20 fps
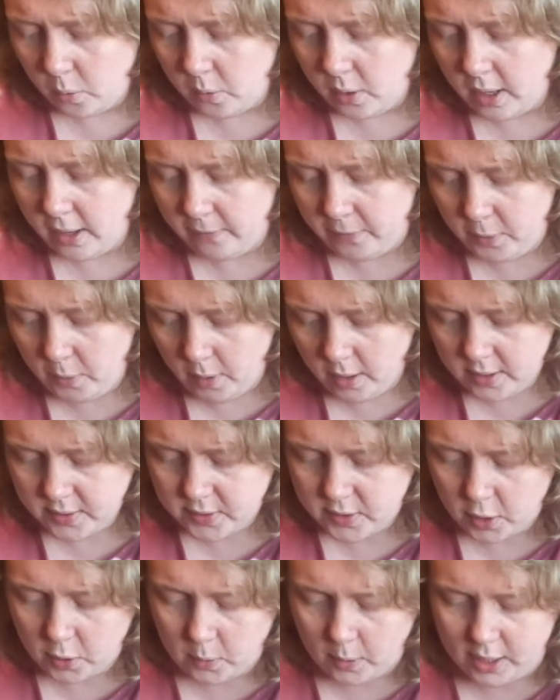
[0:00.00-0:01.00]
if you
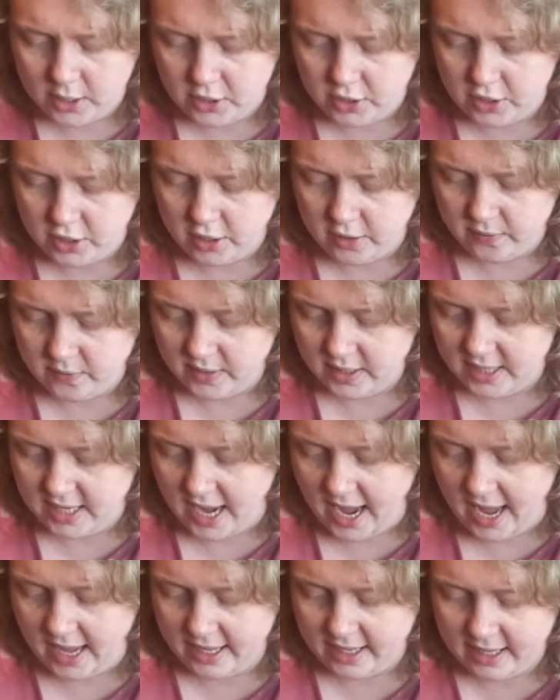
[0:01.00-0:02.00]
ask a question of the
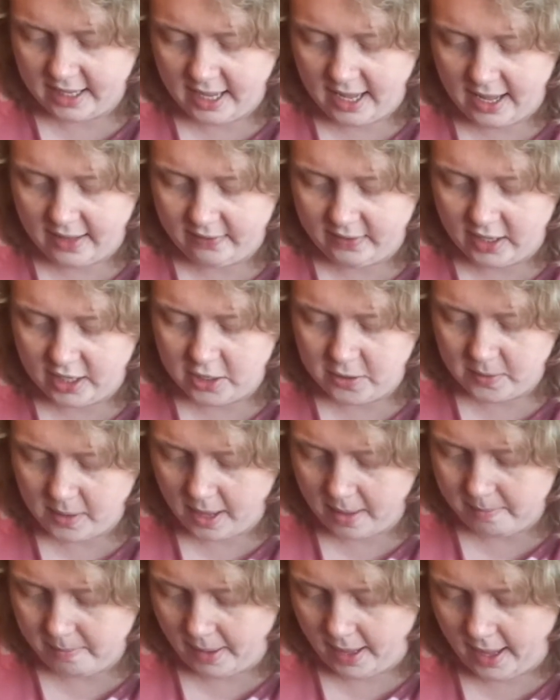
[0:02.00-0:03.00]
deck and then you
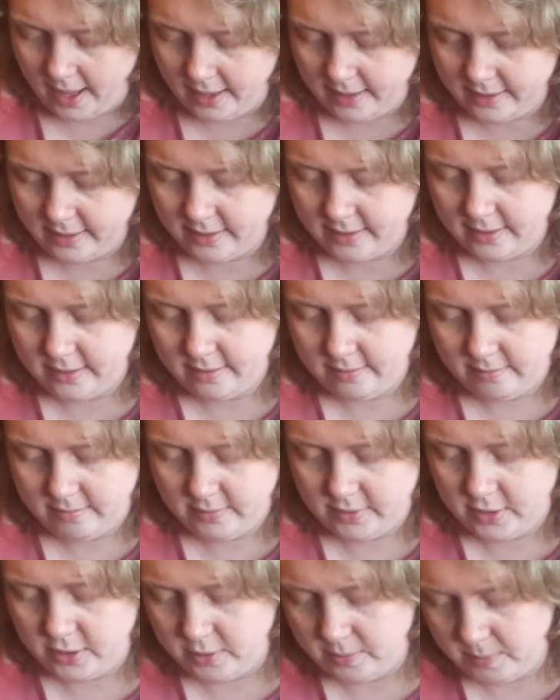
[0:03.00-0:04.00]
get back, just